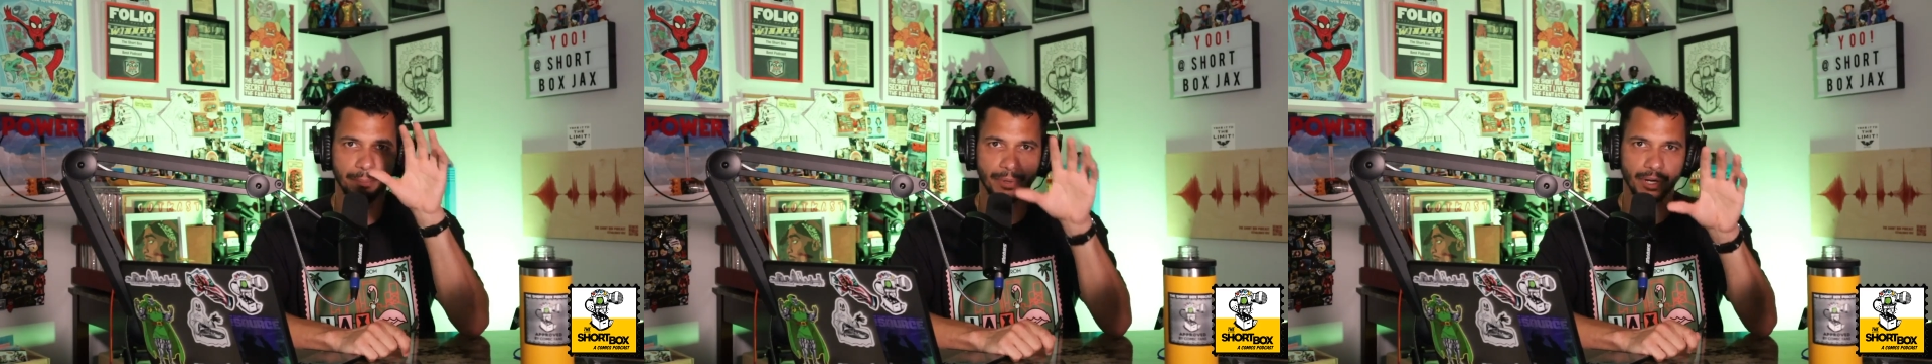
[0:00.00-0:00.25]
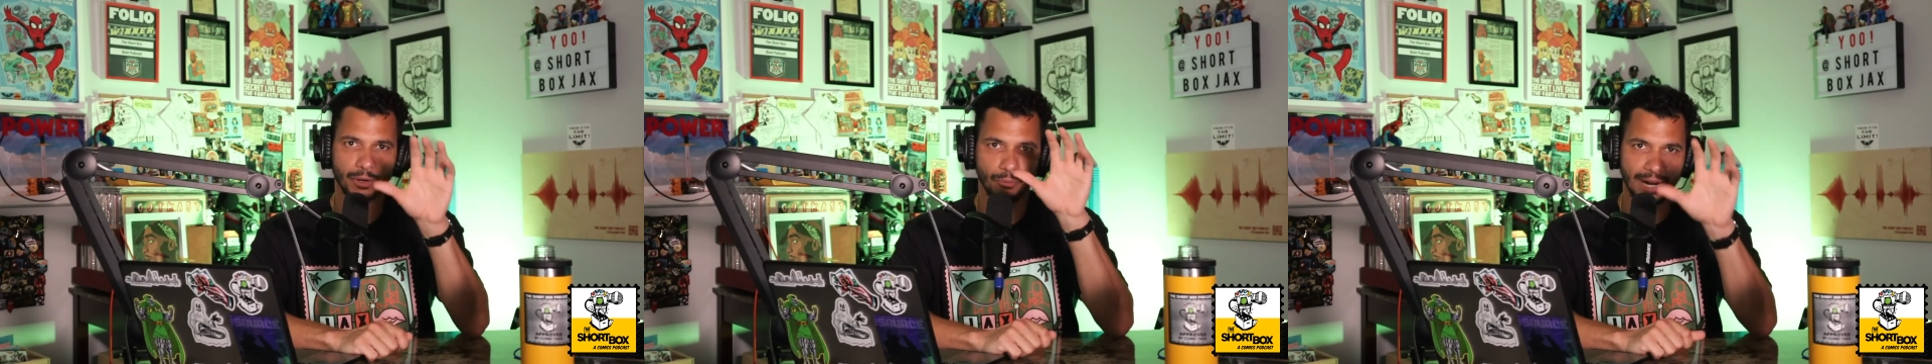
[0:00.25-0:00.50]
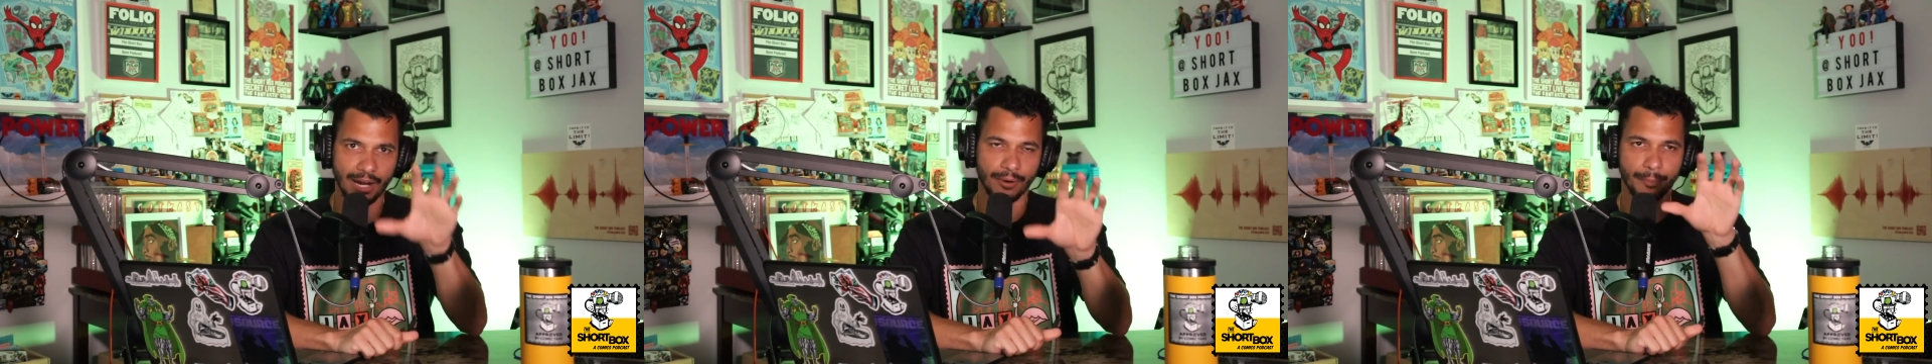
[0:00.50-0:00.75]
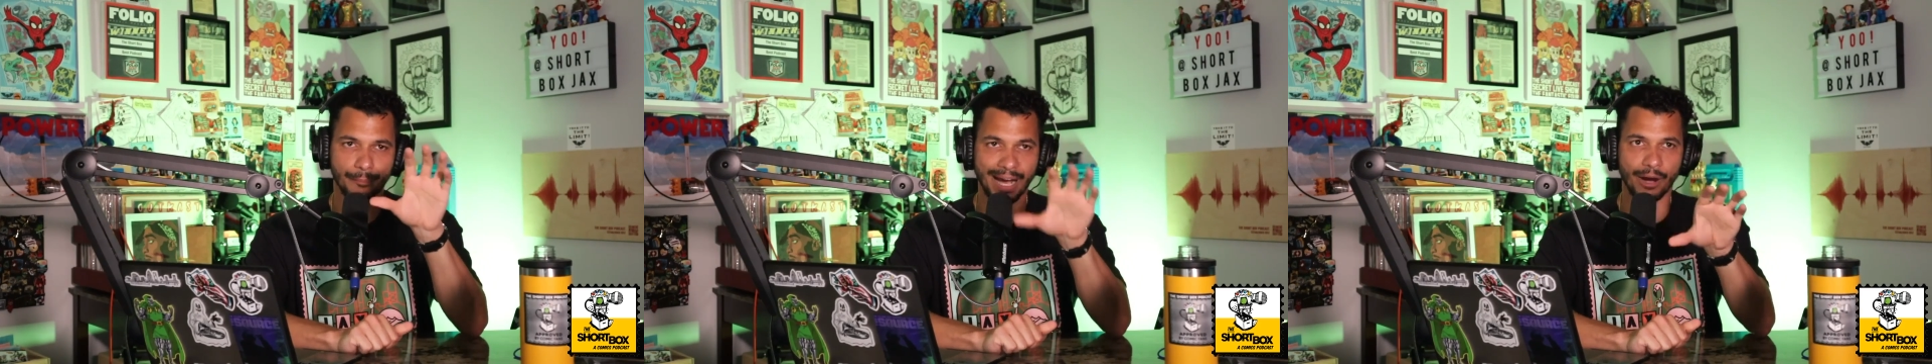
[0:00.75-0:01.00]
book route,
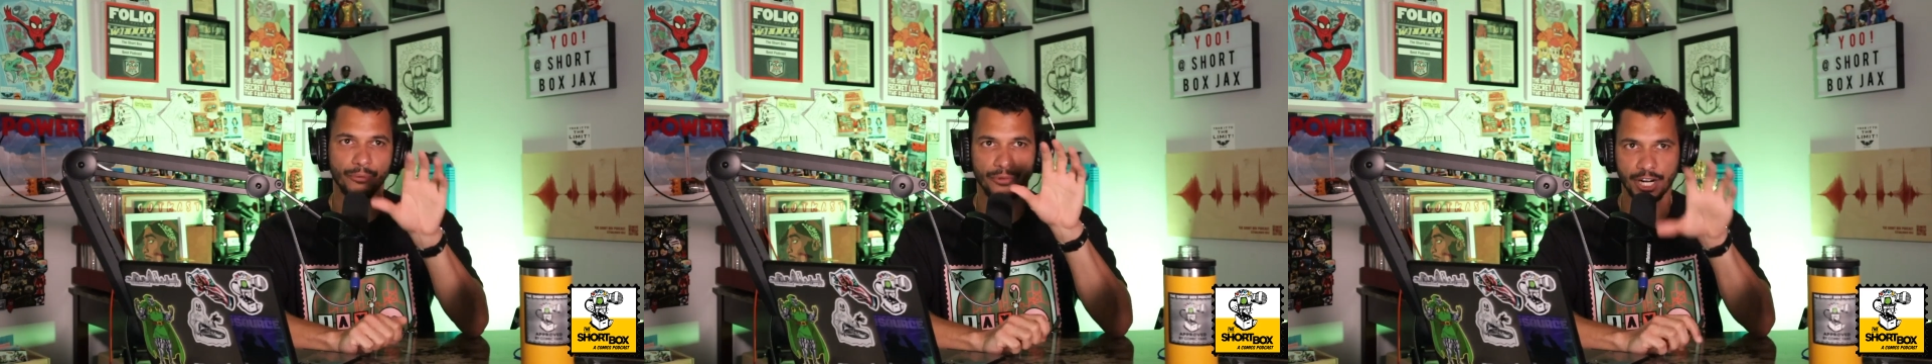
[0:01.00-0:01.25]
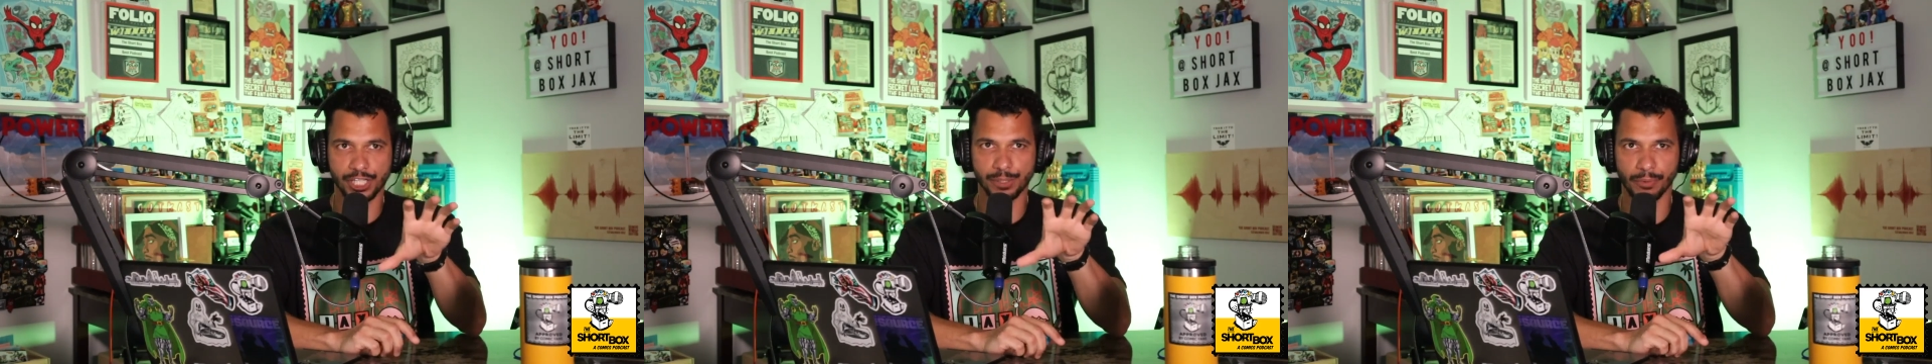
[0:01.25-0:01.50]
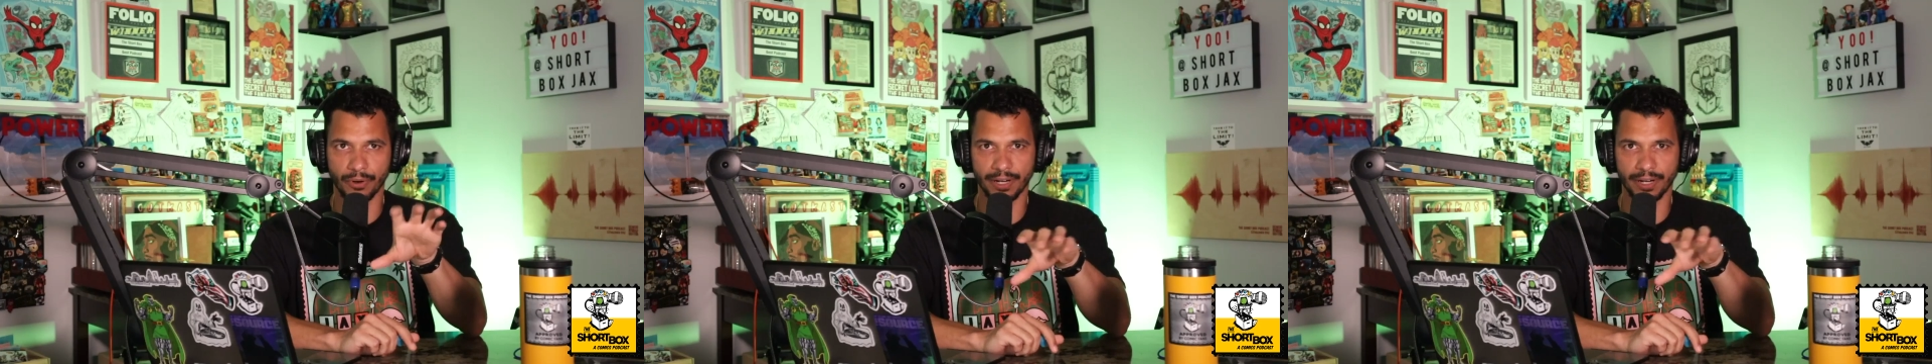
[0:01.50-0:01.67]
Mount Rushmore.